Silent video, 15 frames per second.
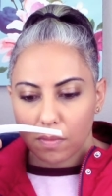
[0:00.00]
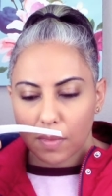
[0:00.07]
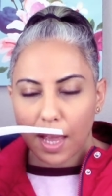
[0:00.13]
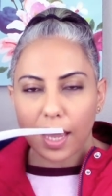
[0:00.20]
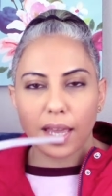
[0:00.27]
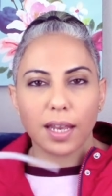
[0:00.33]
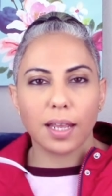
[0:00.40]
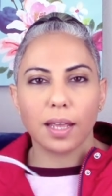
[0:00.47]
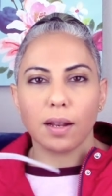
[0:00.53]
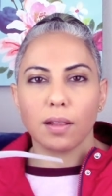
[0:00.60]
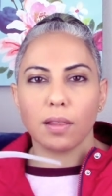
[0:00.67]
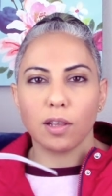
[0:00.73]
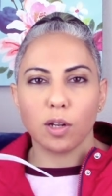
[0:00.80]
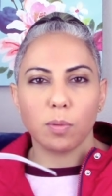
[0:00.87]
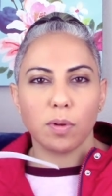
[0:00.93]
I can get a
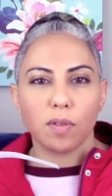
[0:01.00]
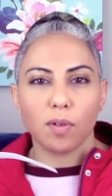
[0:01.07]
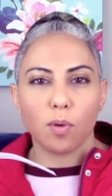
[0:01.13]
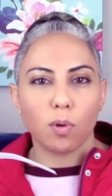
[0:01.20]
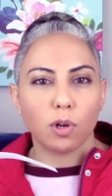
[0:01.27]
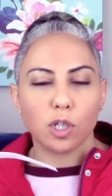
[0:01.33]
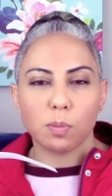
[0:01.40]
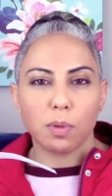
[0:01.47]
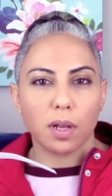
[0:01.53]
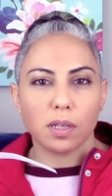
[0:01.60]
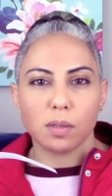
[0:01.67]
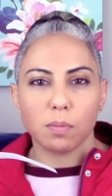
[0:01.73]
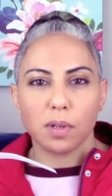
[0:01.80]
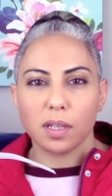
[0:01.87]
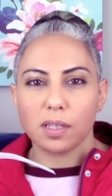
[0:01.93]
little bit of the orange
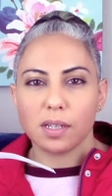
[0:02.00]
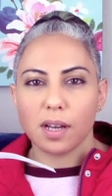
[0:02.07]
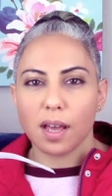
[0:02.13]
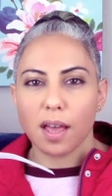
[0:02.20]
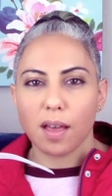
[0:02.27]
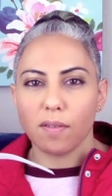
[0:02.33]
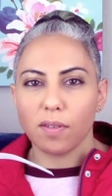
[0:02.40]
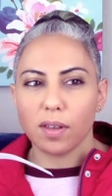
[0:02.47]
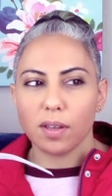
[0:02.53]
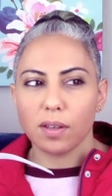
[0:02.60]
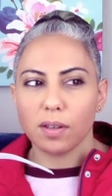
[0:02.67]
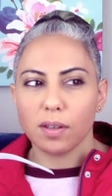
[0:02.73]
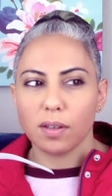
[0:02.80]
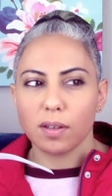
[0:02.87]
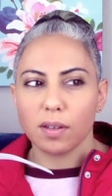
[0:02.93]
blossom, but it's not heavy,
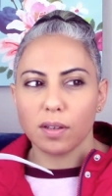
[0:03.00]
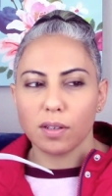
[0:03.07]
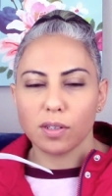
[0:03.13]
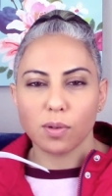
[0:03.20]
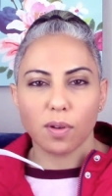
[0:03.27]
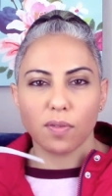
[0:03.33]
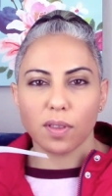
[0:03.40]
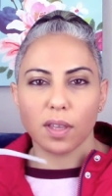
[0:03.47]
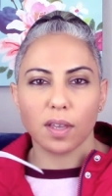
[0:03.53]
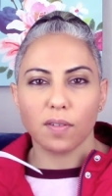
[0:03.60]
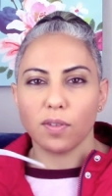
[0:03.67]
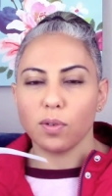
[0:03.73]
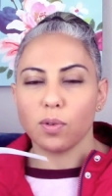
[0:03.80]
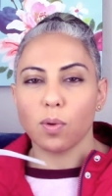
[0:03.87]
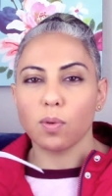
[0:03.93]
so I feel like
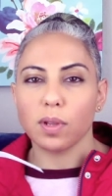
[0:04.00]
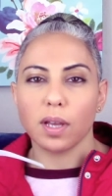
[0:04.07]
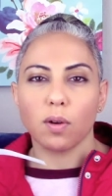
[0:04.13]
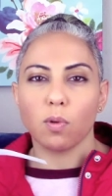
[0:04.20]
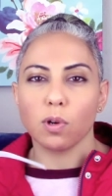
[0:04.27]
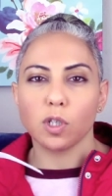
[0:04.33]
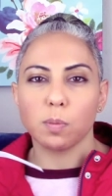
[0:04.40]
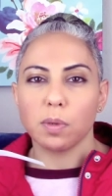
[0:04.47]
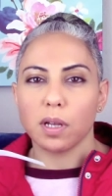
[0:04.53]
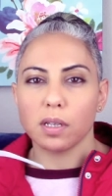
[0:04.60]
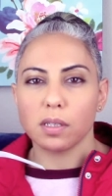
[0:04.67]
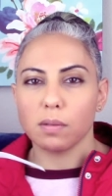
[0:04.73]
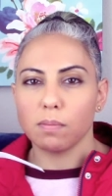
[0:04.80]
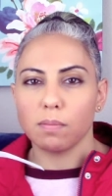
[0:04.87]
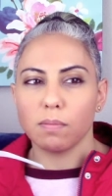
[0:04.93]
if you don't like orange
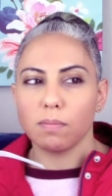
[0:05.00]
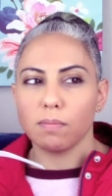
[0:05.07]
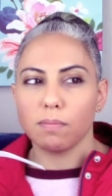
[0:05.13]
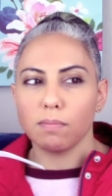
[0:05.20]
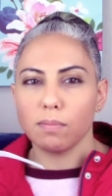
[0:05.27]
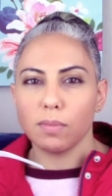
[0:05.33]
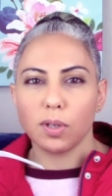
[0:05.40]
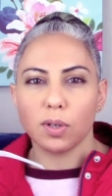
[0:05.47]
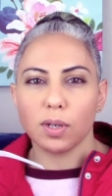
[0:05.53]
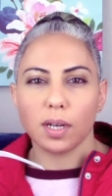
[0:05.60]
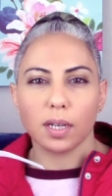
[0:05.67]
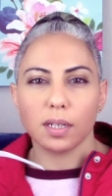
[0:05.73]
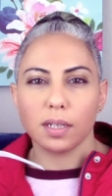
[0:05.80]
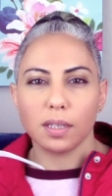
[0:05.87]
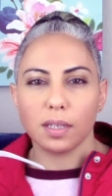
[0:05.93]
blossom, you're
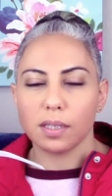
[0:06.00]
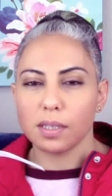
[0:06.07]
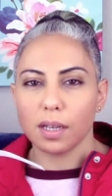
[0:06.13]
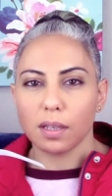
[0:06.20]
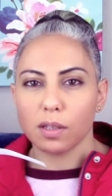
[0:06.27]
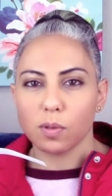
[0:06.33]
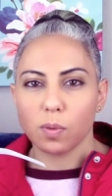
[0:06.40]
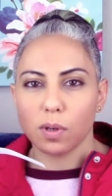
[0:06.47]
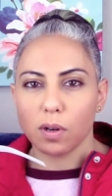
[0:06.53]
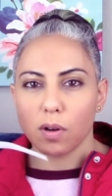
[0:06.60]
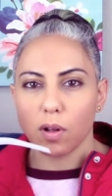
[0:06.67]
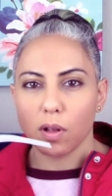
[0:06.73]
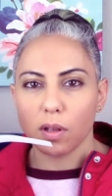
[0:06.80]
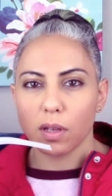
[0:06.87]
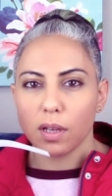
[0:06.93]
not gonna dislike this one at
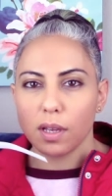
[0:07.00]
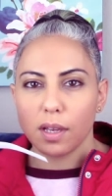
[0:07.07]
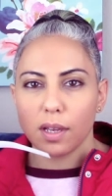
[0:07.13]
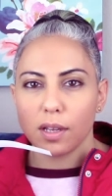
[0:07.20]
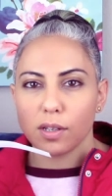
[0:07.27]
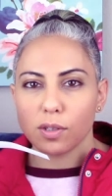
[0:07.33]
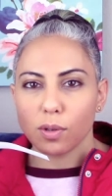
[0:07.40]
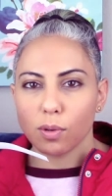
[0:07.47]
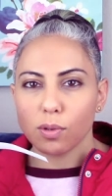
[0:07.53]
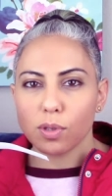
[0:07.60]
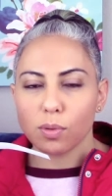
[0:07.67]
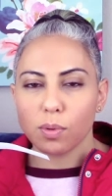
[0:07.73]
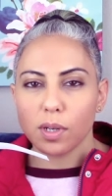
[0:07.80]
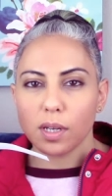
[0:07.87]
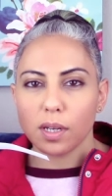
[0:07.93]
all. So those
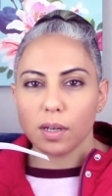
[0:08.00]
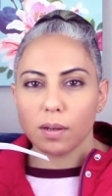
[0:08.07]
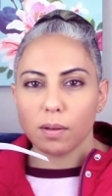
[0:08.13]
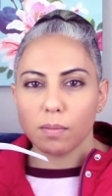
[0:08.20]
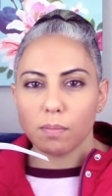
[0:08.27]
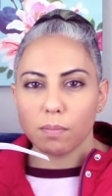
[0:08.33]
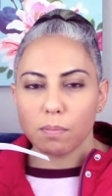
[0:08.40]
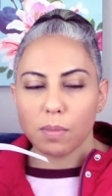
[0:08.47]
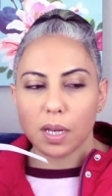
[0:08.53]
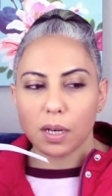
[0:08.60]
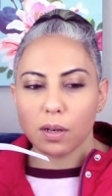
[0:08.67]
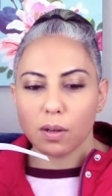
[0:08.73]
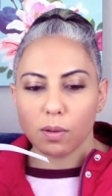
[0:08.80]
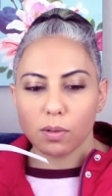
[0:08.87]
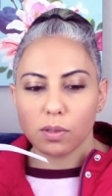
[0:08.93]
three
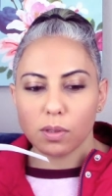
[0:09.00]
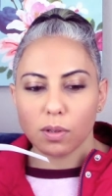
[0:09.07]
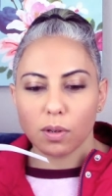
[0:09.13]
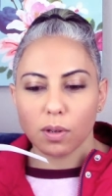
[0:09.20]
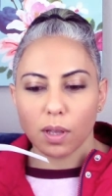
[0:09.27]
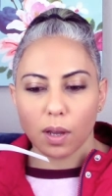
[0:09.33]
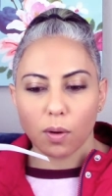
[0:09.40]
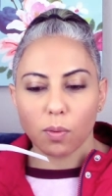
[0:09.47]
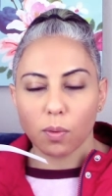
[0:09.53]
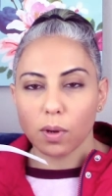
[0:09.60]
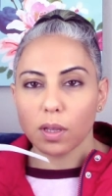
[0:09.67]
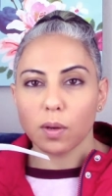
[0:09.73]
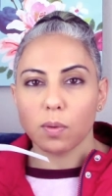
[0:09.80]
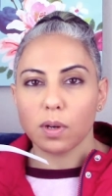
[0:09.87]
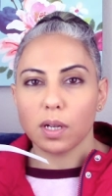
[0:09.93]
main notes are like
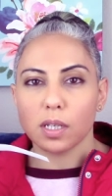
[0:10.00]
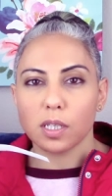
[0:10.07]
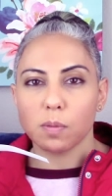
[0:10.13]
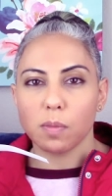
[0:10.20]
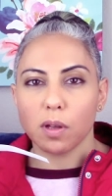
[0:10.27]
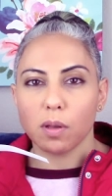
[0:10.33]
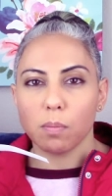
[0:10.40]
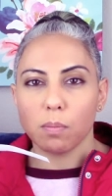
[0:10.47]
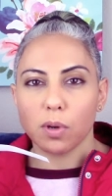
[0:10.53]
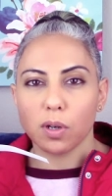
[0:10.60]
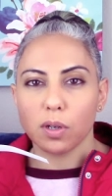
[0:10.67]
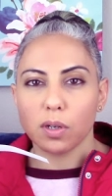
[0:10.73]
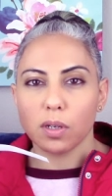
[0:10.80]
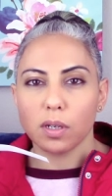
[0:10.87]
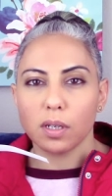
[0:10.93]
really what I smell:
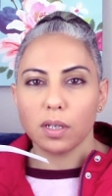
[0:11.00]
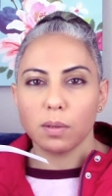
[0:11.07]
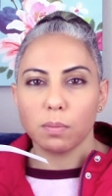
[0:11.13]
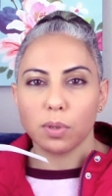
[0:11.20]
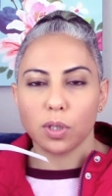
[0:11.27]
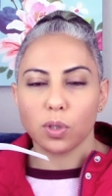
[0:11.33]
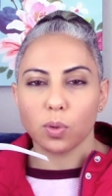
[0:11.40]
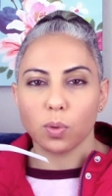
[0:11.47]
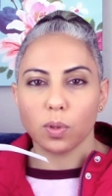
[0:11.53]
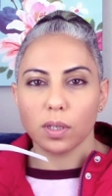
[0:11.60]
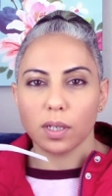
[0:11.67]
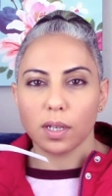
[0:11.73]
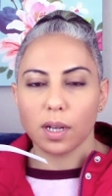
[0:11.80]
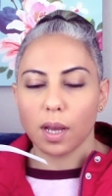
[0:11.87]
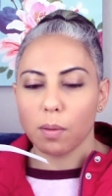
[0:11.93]
myrrh,
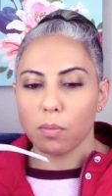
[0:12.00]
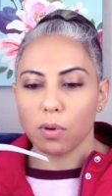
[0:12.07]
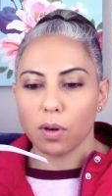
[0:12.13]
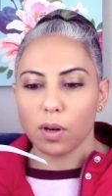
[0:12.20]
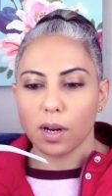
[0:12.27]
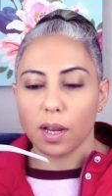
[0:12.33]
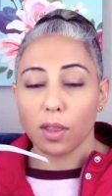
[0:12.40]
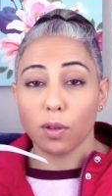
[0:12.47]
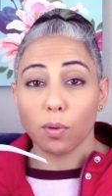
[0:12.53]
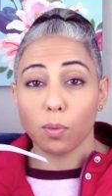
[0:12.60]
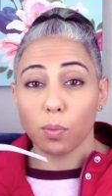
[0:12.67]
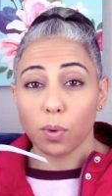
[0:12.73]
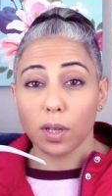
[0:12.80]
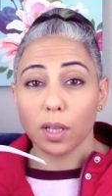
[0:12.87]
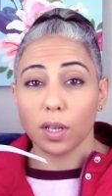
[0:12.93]
patchouli, and amber, and they're
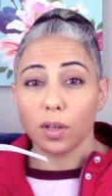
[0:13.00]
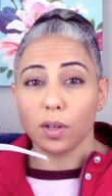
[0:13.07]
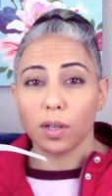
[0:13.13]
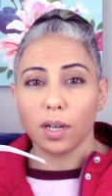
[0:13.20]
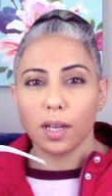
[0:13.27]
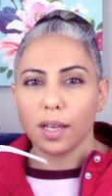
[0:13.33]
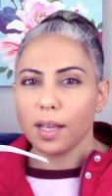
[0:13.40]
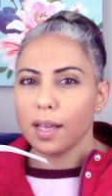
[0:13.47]
really good.